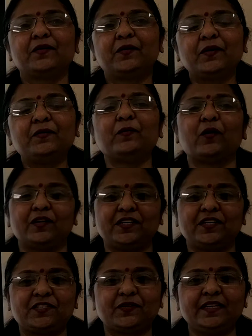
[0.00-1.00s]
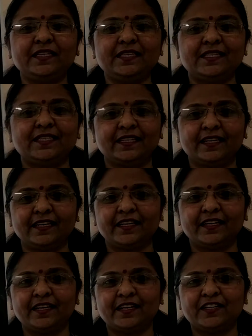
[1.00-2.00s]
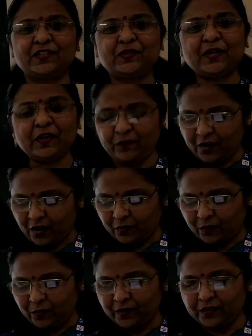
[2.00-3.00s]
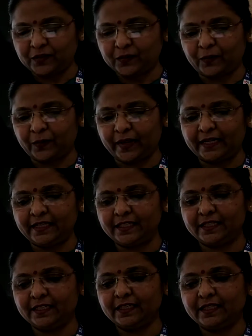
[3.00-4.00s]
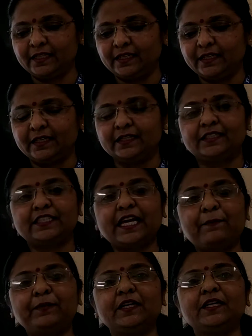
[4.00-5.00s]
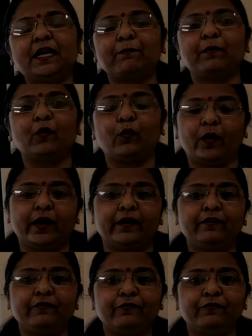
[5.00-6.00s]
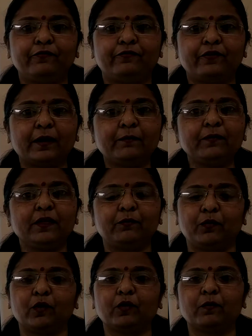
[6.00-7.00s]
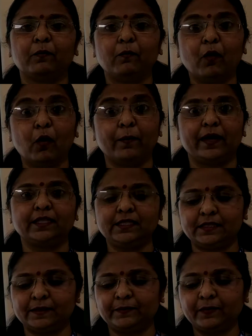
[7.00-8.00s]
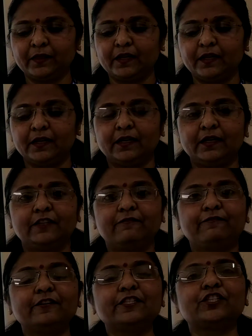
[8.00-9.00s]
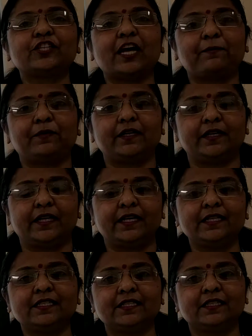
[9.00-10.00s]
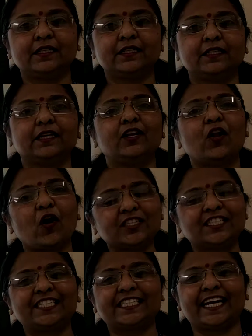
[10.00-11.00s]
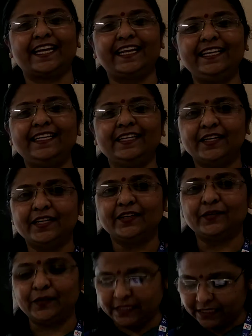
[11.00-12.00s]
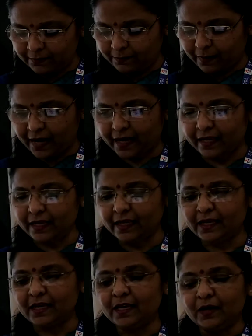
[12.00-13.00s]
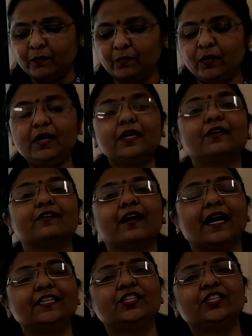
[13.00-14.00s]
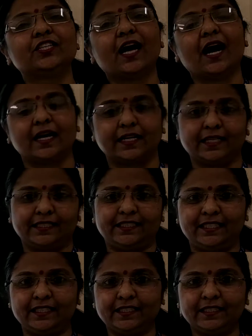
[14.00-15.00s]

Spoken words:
Good morning, students. Today we are going to read chapter number 1 from the book Moments. The first chapter is The Lost Child, written by Mulk Raj Anand.